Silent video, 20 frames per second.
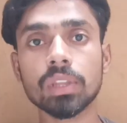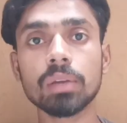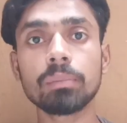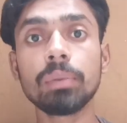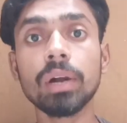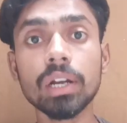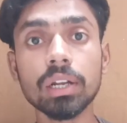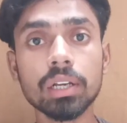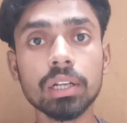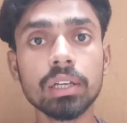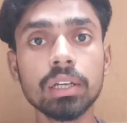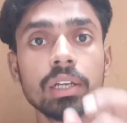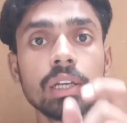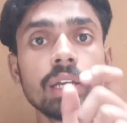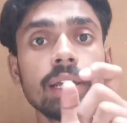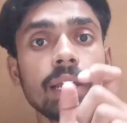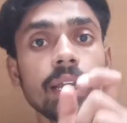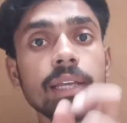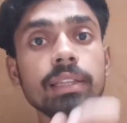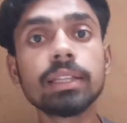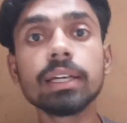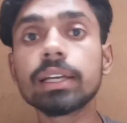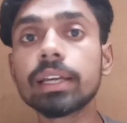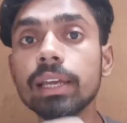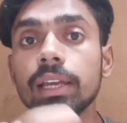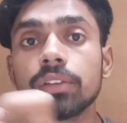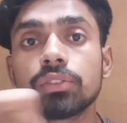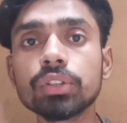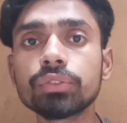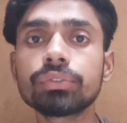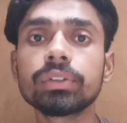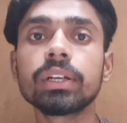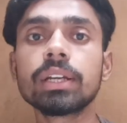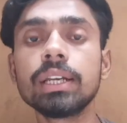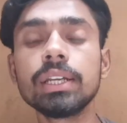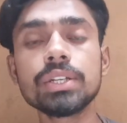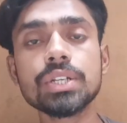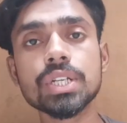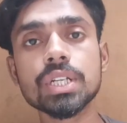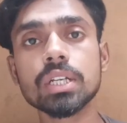But in the case of
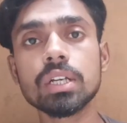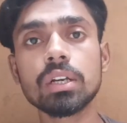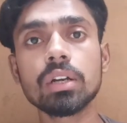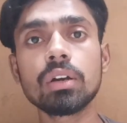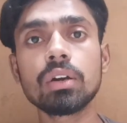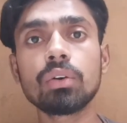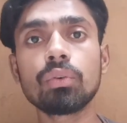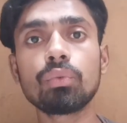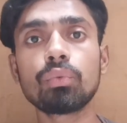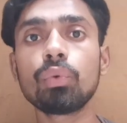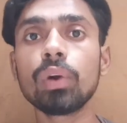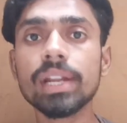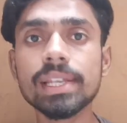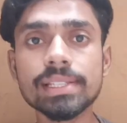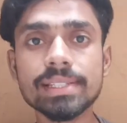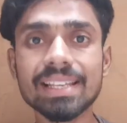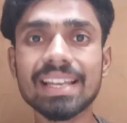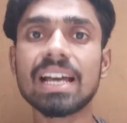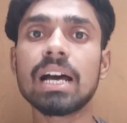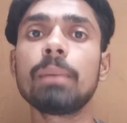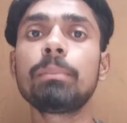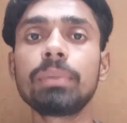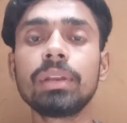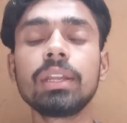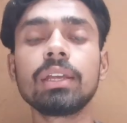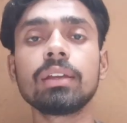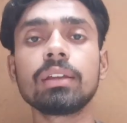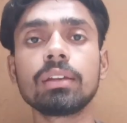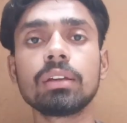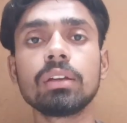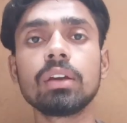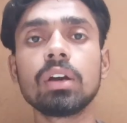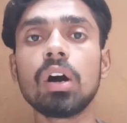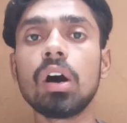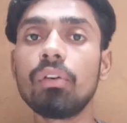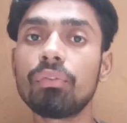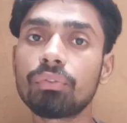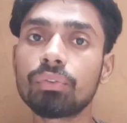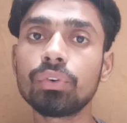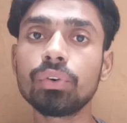English, what is happening?
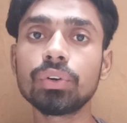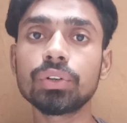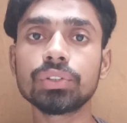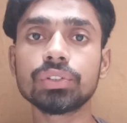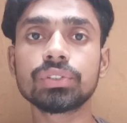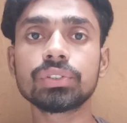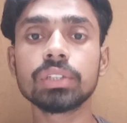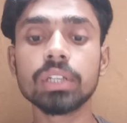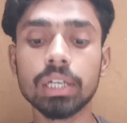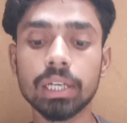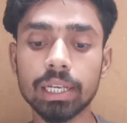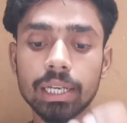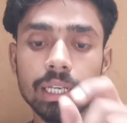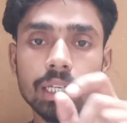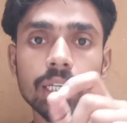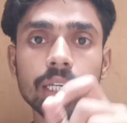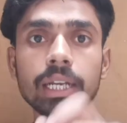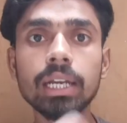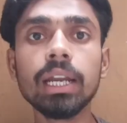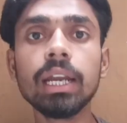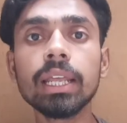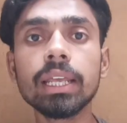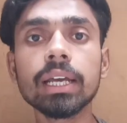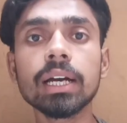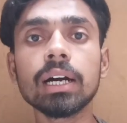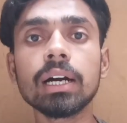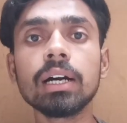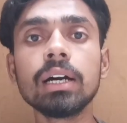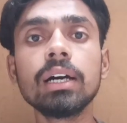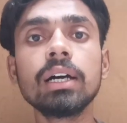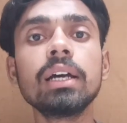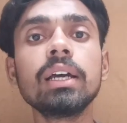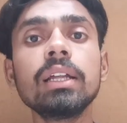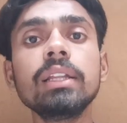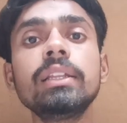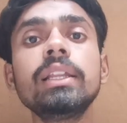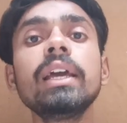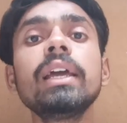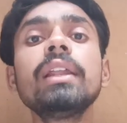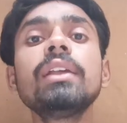Of course, in India,
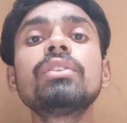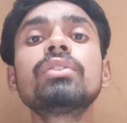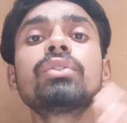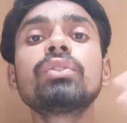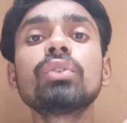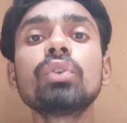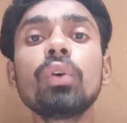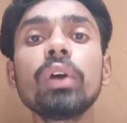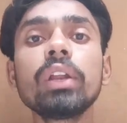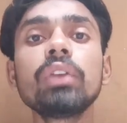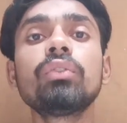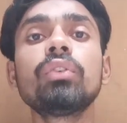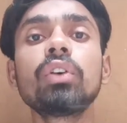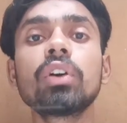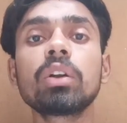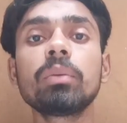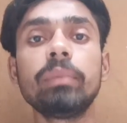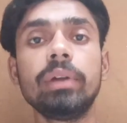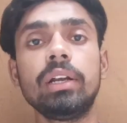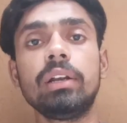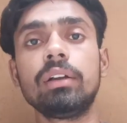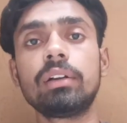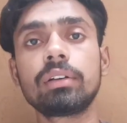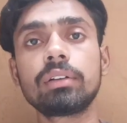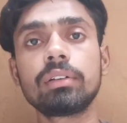there is no environment.